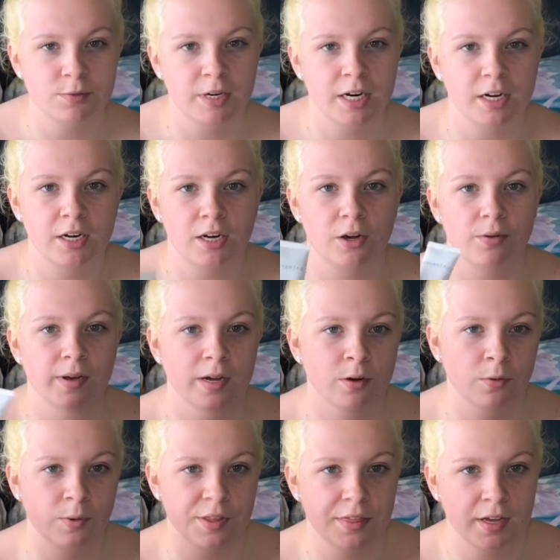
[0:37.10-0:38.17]
we're gonna go in
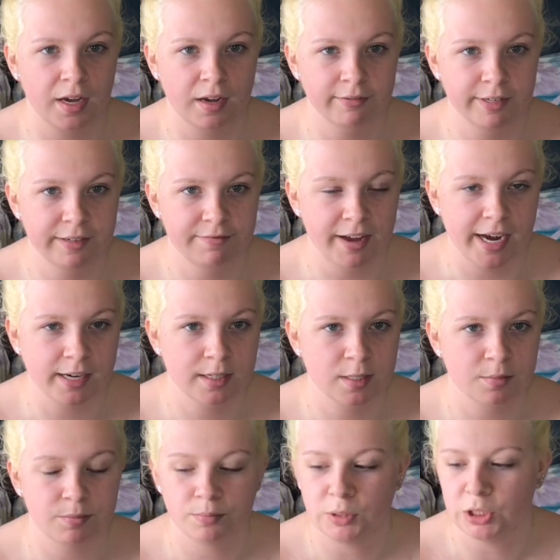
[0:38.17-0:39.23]
with the Cover FX
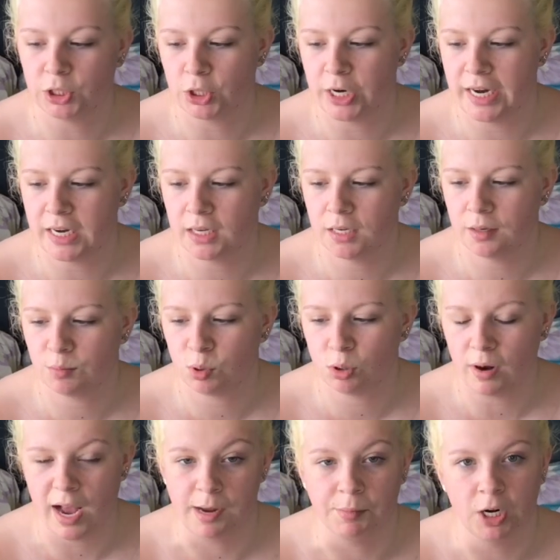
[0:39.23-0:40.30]
Blurring
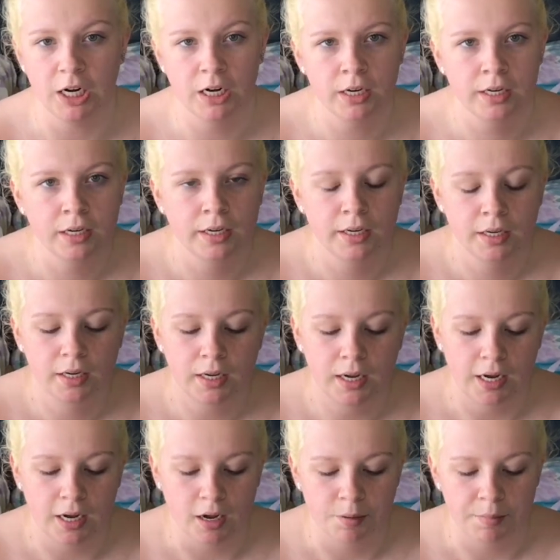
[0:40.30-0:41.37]
Primer.
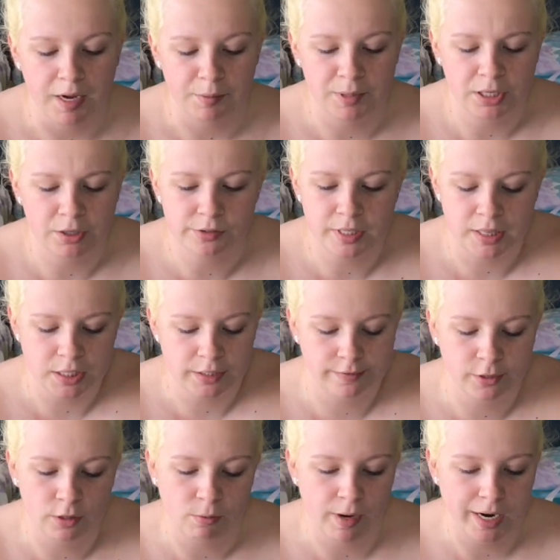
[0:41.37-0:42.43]
I've been using this
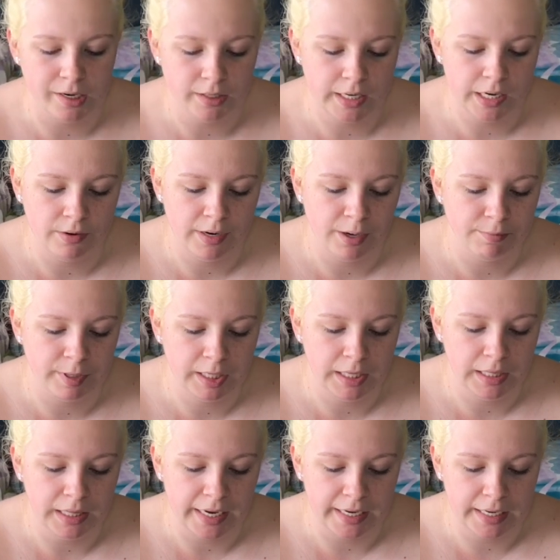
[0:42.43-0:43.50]
for a while now and I
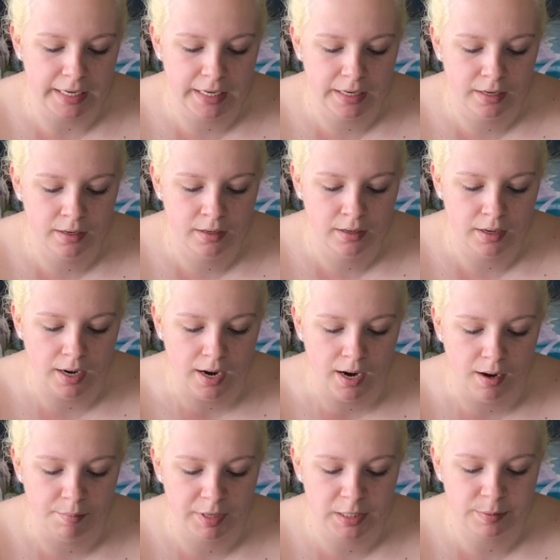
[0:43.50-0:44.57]
really like it,
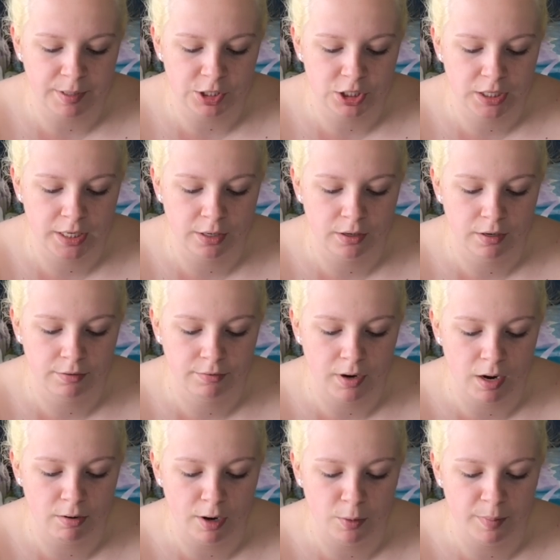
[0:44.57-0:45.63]
especially
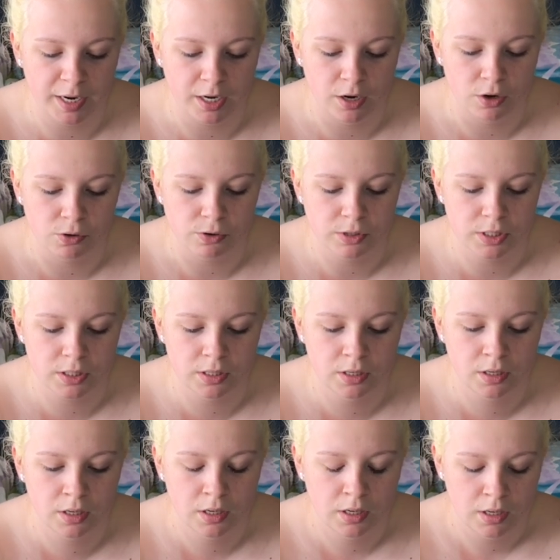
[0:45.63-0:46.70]
around my nose
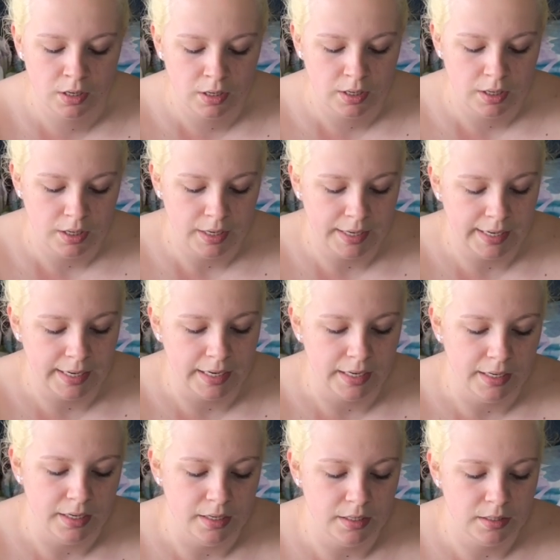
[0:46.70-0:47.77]

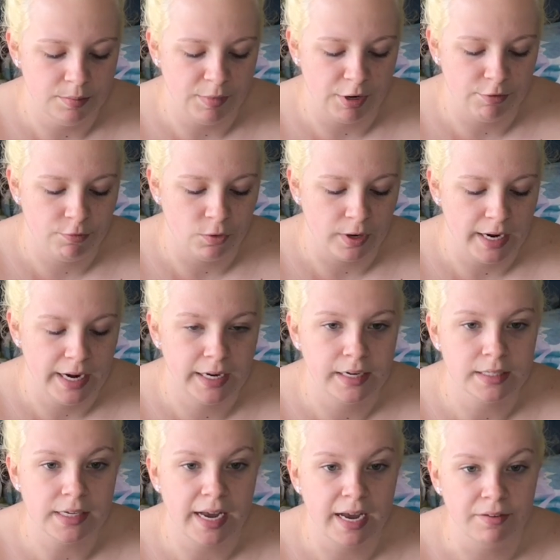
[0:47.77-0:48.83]
and my forehead
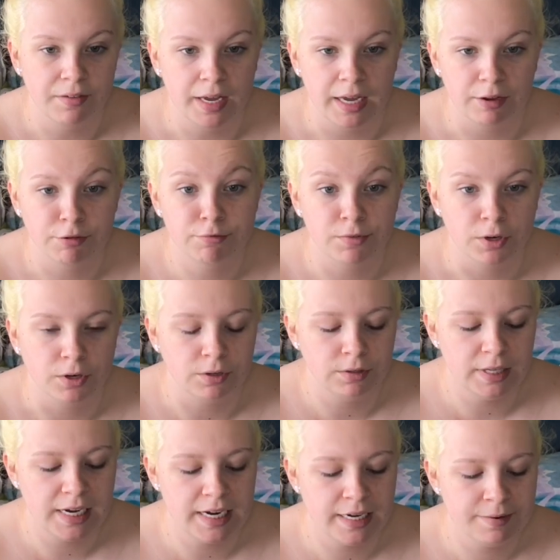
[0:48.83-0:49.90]
because I have a furrow
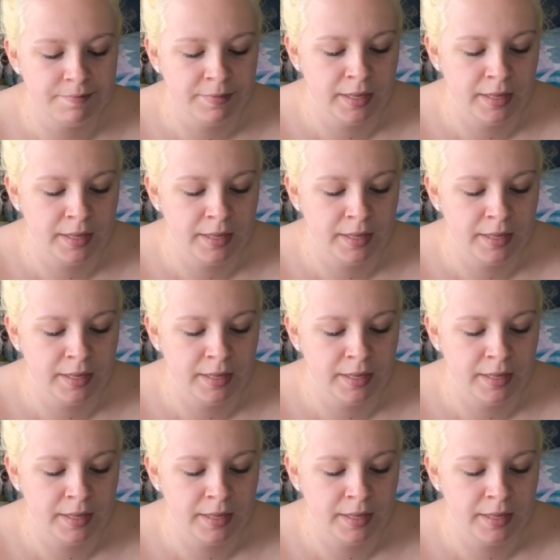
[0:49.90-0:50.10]
line